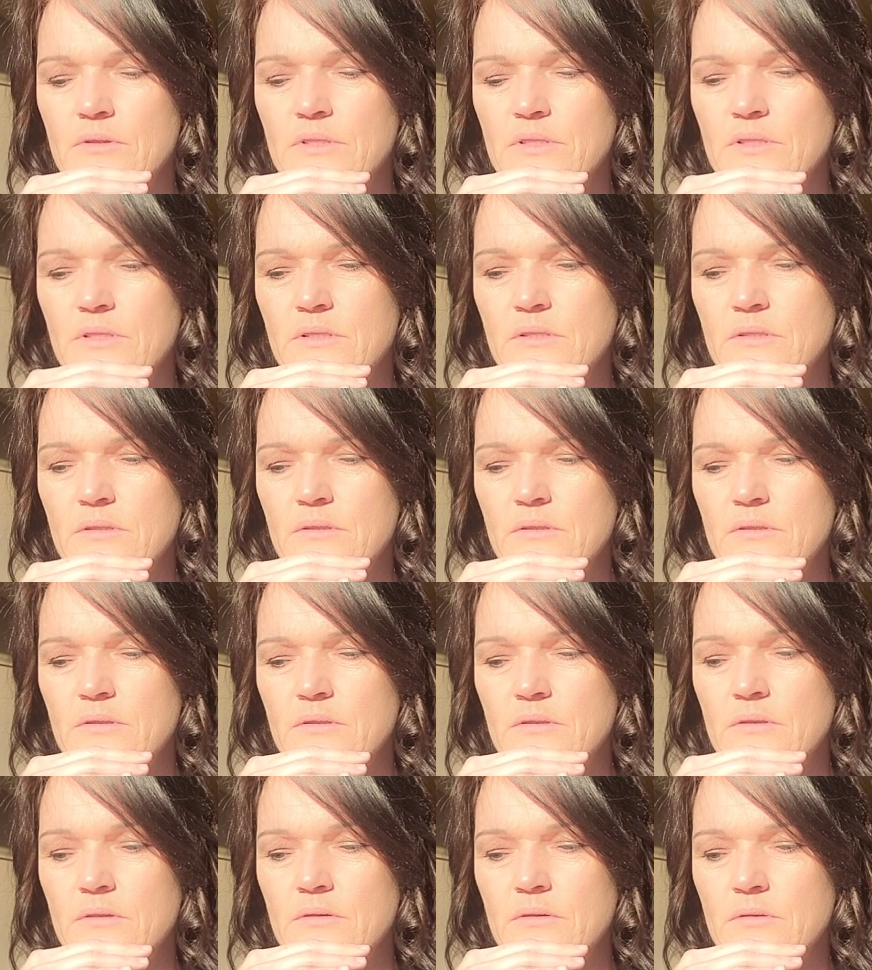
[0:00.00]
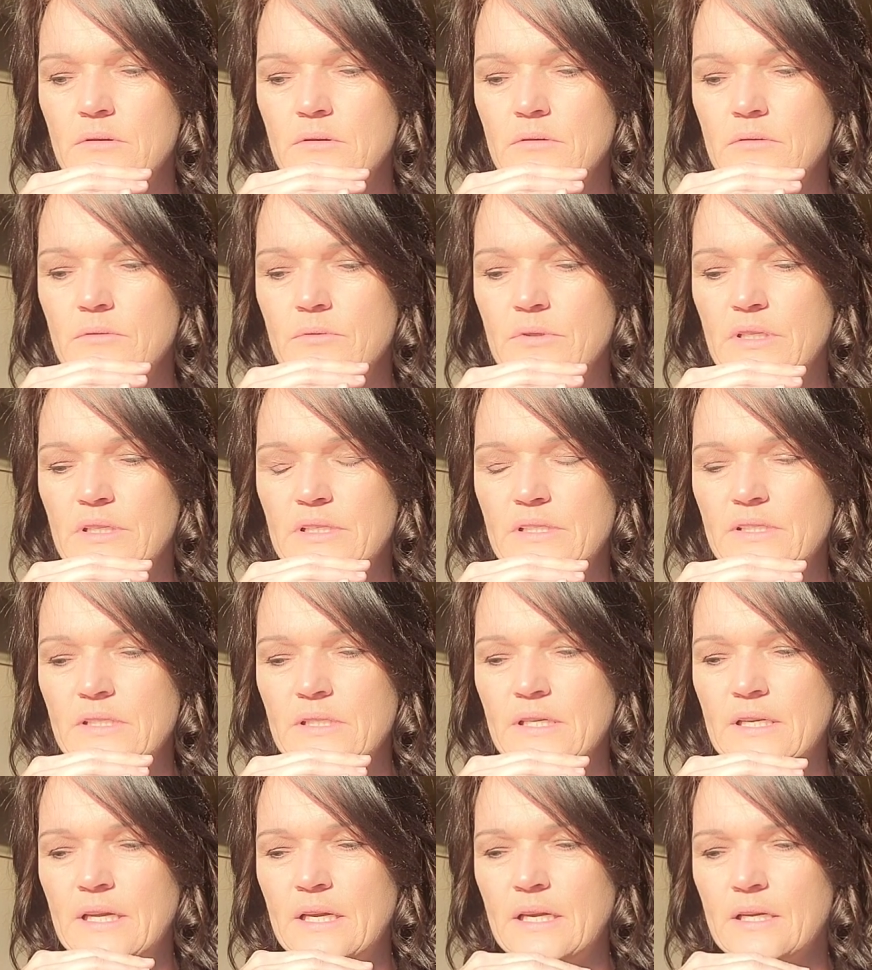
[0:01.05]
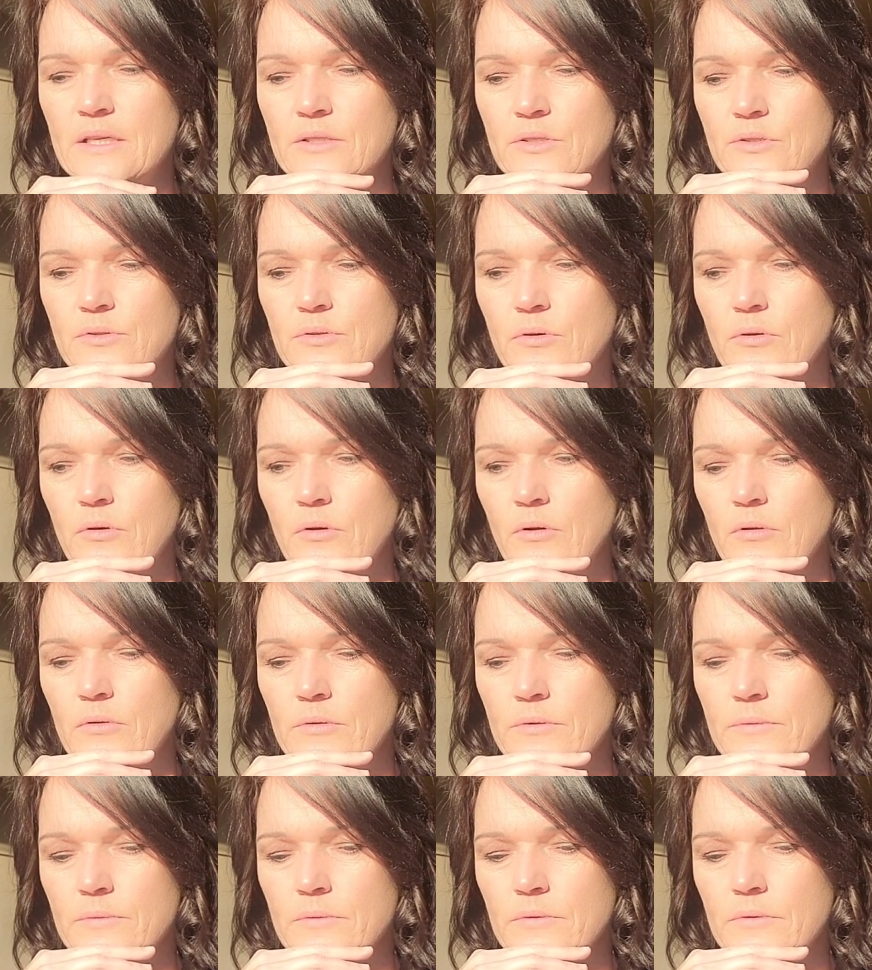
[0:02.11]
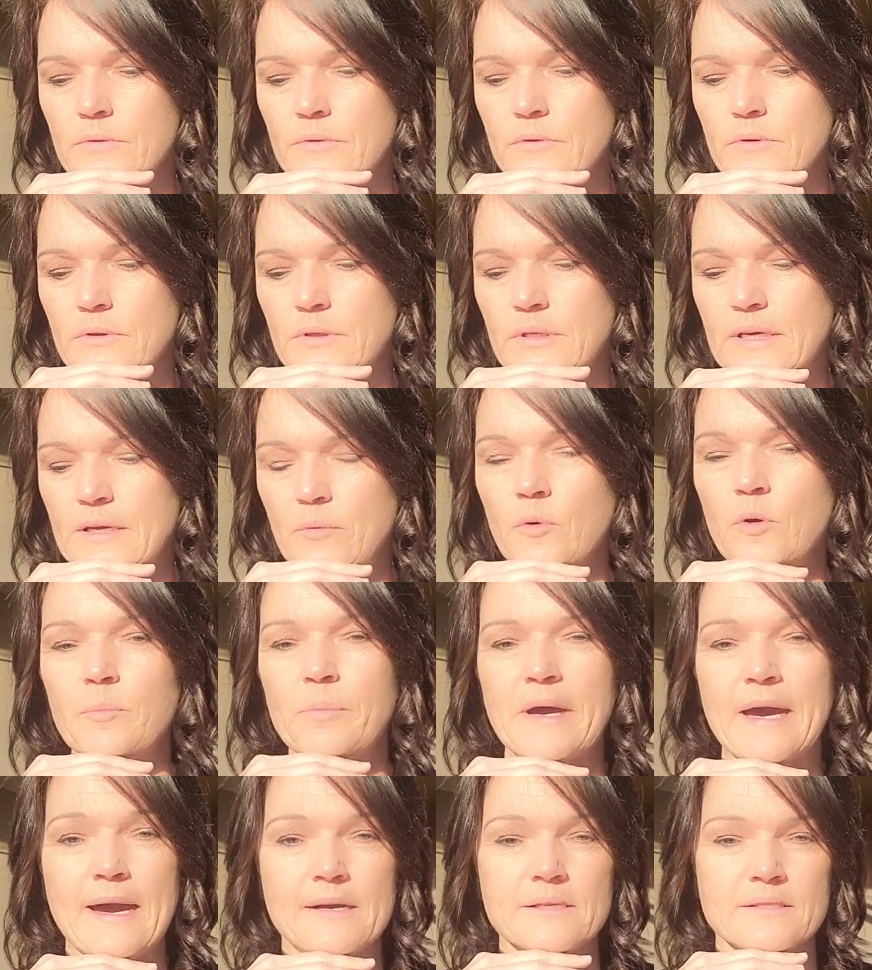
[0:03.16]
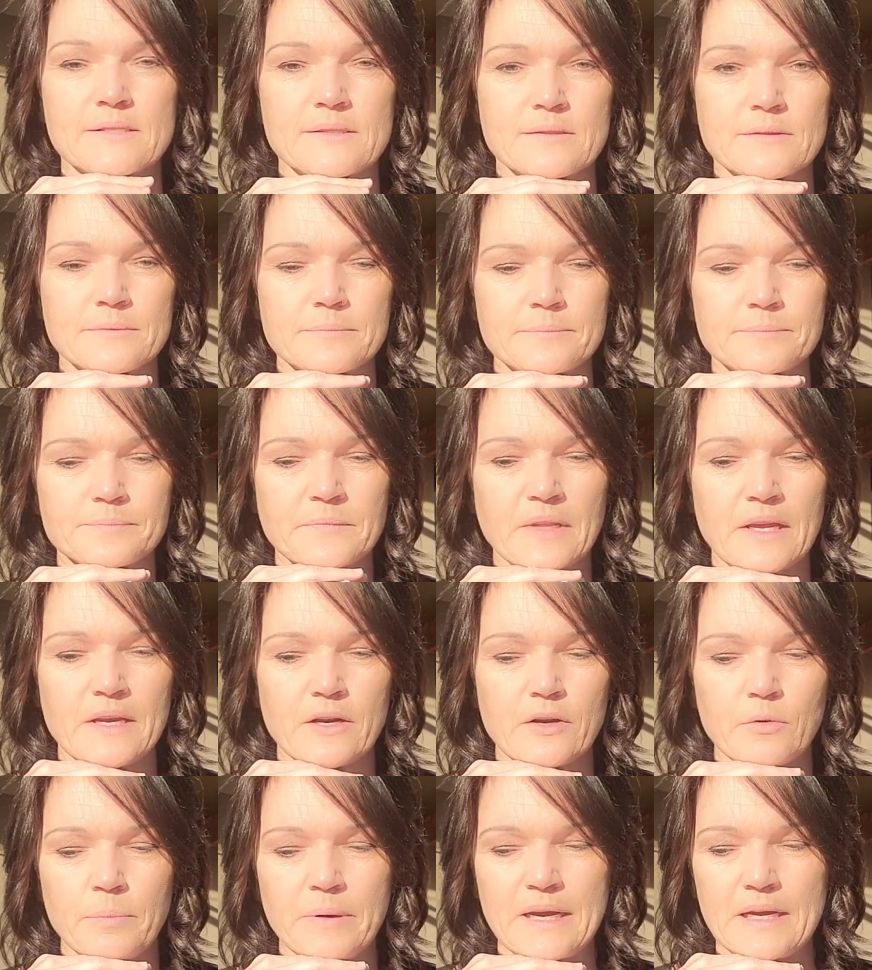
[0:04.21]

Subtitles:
Just release any control. It will pass, and it'll